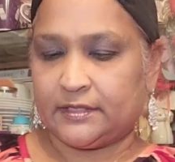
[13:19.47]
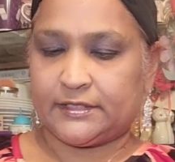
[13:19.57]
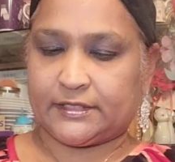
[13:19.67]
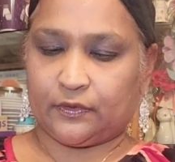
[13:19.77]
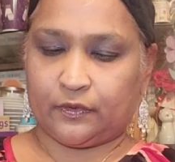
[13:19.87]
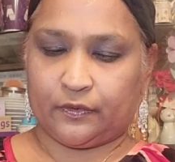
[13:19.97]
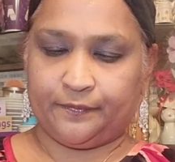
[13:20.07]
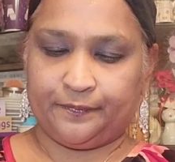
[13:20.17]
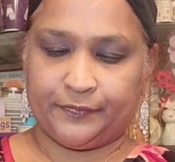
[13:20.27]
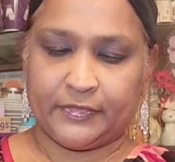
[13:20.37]
So
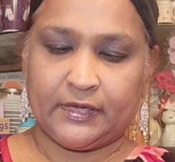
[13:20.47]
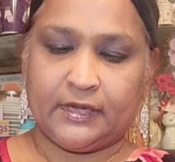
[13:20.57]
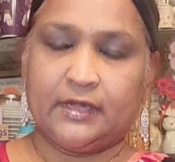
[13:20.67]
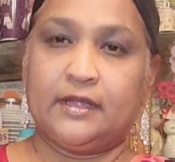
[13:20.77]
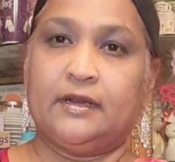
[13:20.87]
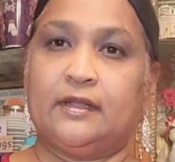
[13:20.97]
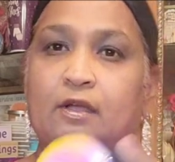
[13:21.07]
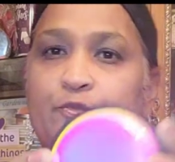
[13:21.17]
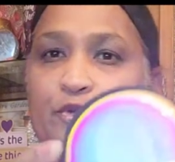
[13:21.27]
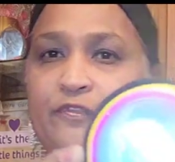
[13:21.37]
Look
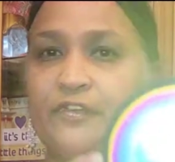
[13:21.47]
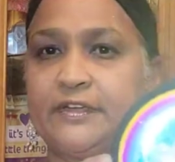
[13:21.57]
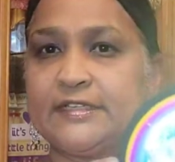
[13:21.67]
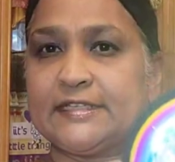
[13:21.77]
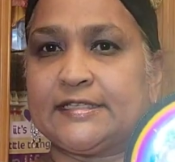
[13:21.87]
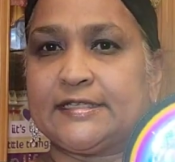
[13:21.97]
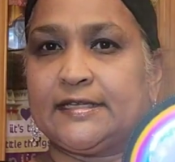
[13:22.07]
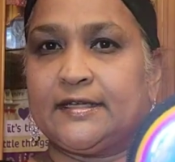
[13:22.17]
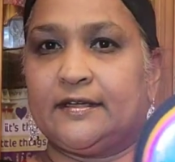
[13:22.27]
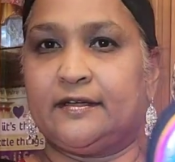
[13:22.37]
how beautiful this is.
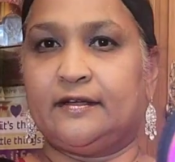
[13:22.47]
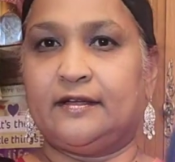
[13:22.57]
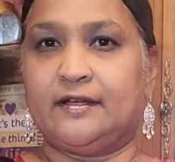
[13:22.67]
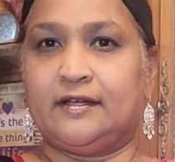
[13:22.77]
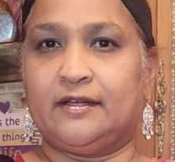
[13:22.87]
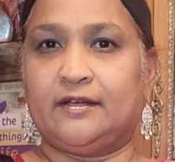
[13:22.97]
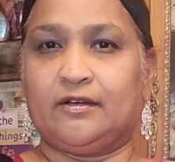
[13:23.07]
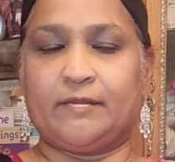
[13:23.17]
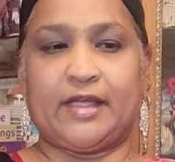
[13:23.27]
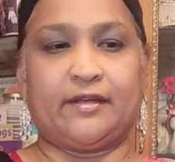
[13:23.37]

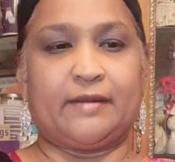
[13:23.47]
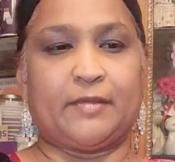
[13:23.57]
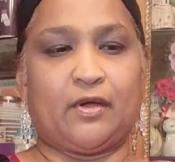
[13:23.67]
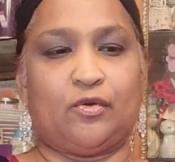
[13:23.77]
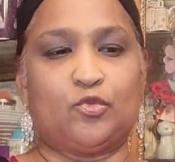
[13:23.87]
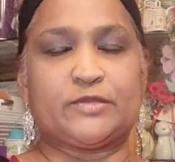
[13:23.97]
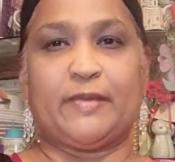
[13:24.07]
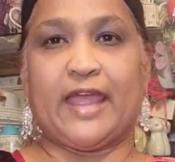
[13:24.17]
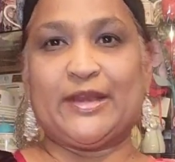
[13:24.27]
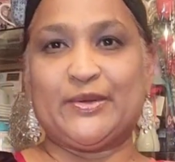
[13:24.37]
Oh my God, I'm almost
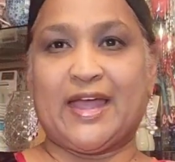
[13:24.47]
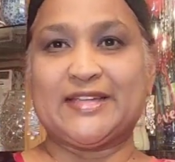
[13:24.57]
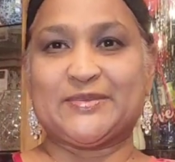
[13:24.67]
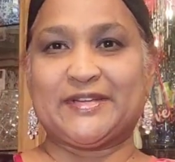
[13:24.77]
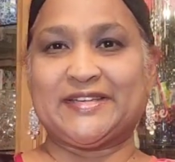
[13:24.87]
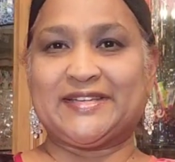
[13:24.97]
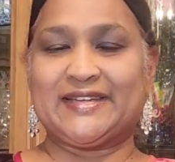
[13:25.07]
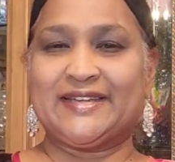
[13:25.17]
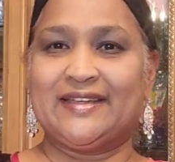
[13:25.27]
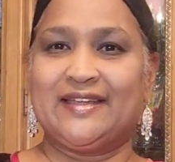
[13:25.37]
blind you guys with it,
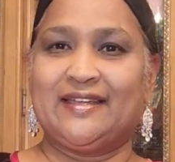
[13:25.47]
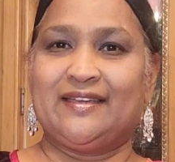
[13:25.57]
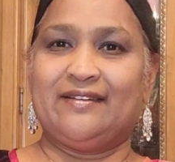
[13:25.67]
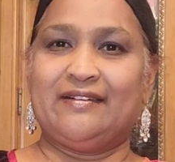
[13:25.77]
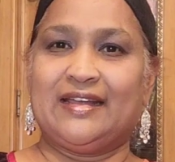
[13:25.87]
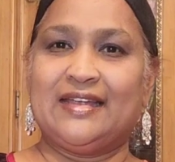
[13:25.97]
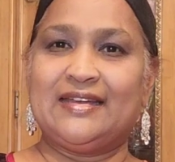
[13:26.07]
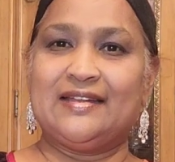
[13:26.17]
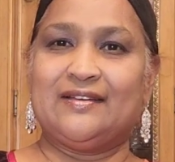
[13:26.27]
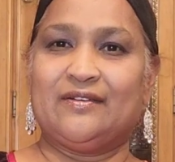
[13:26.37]
right?
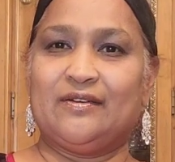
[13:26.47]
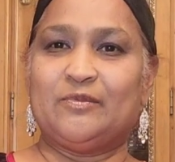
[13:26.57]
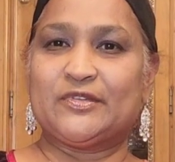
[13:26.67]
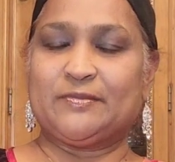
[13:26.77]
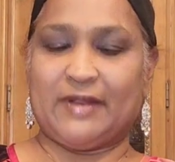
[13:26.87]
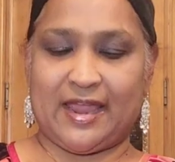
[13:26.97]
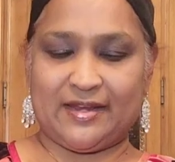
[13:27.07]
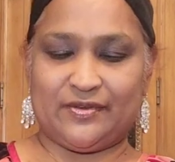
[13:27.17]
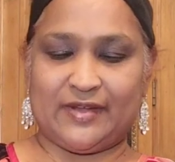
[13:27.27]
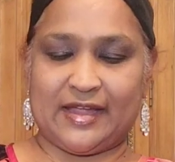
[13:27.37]
Almost
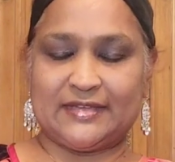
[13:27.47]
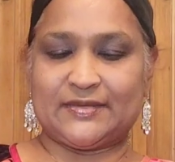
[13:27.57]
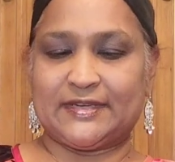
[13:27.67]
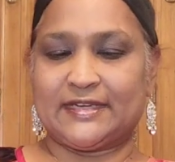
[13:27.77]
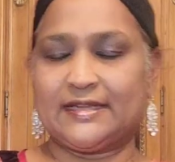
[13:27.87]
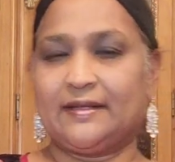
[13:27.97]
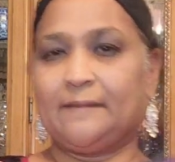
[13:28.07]
blind you guys with it.